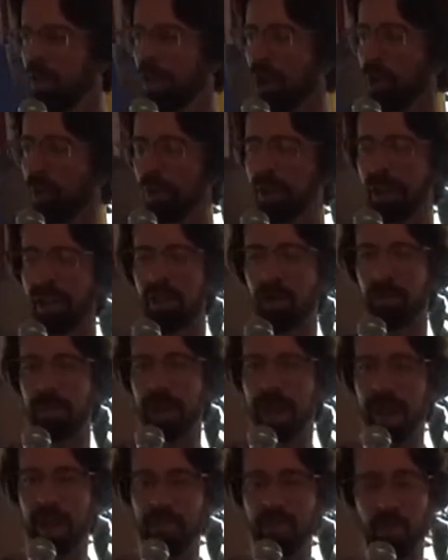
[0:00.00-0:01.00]
There will either
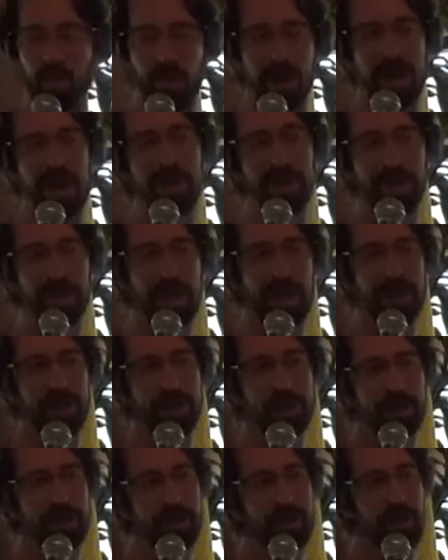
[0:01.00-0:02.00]
be a morning
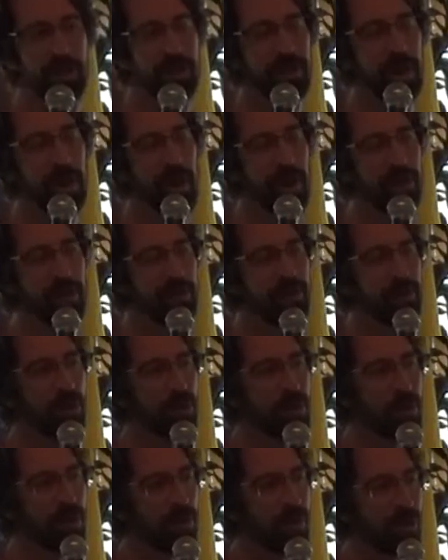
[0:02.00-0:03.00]
session on the House
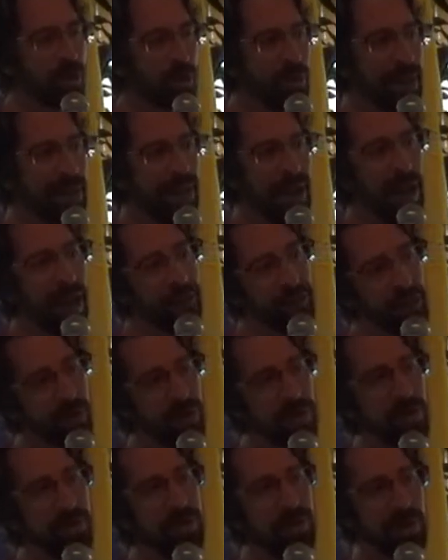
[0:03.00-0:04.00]
floor, or there'll be an
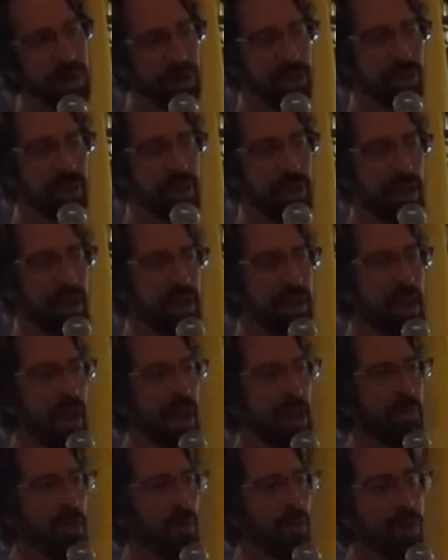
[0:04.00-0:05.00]
afternoon session that
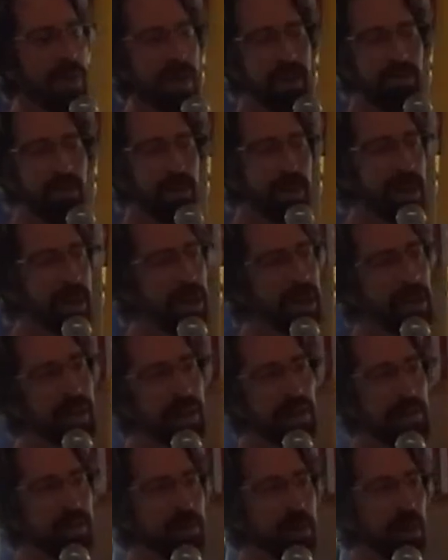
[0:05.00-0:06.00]
day. But whenever it
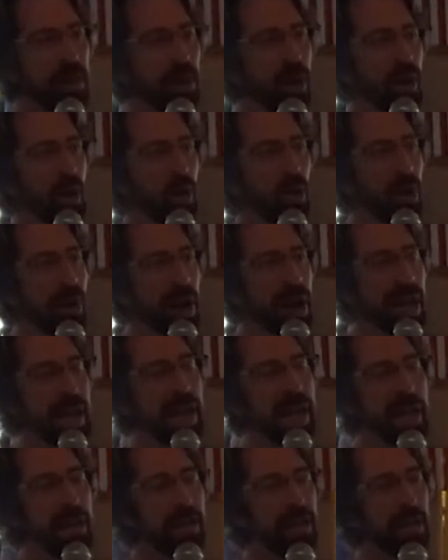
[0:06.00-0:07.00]
is, what I
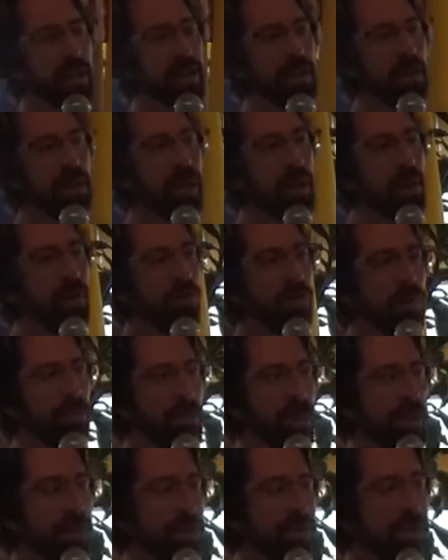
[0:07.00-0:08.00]
hear from
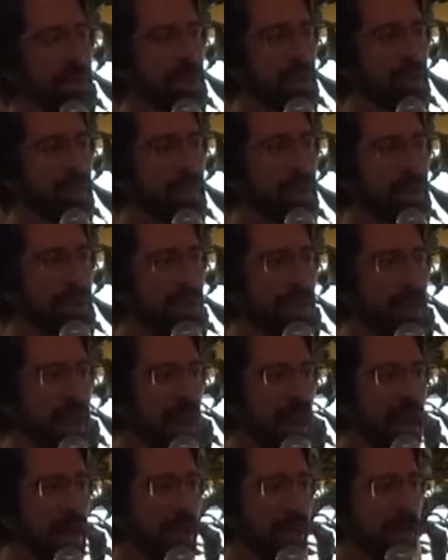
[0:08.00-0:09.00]
leadership is
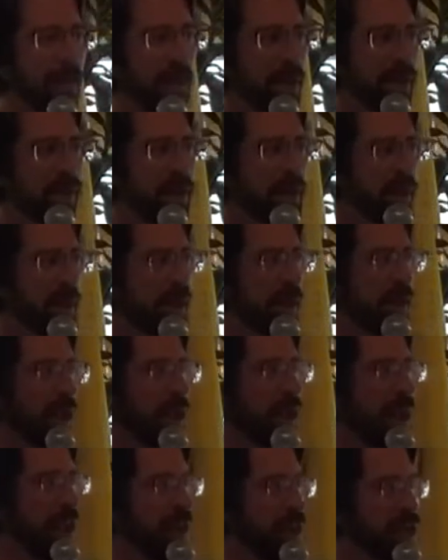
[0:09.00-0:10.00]
that
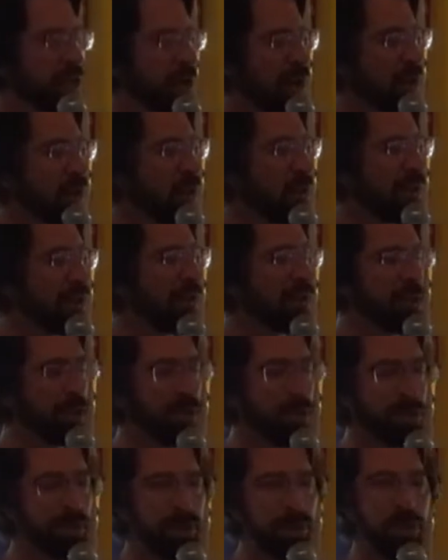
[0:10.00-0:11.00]
HR
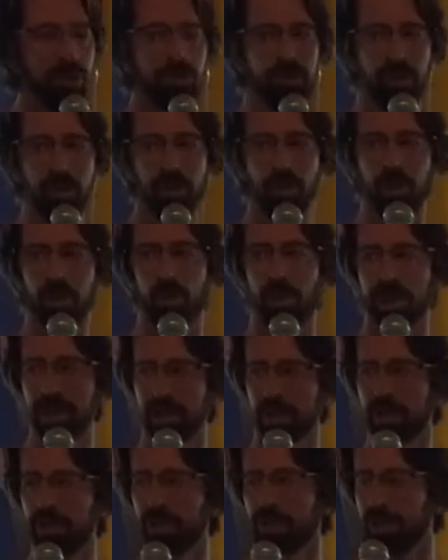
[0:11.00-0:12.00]
1004,
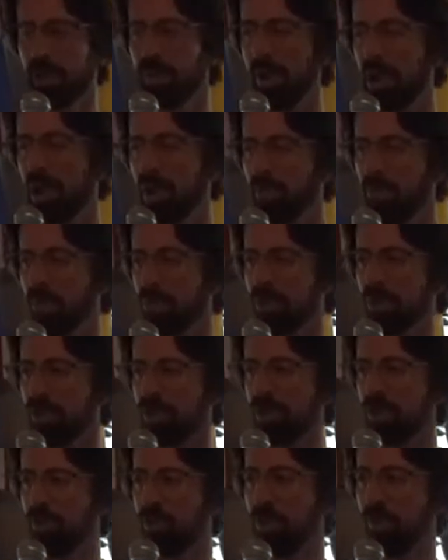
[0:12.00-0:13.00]
resolution to ban
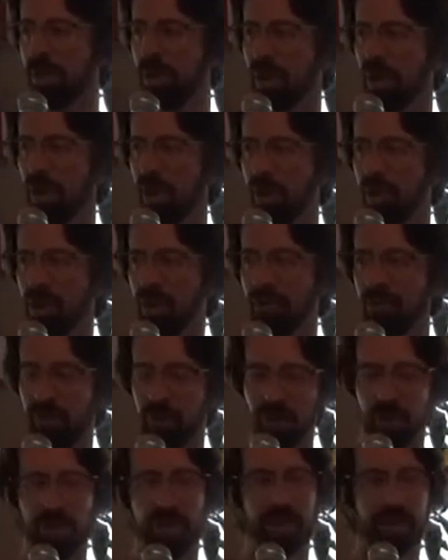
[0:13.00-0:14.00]
abortion, will be heard the
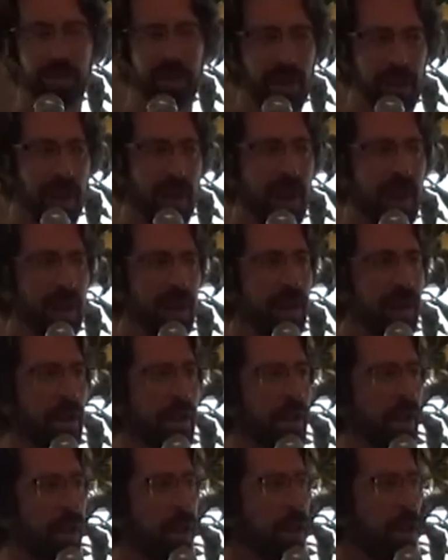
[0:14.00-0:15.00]
first thing
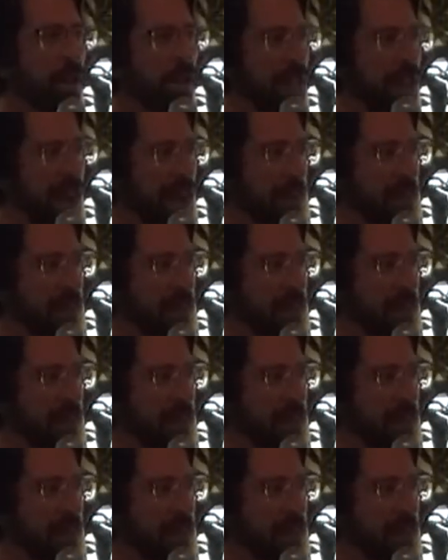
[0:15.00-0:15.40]
on that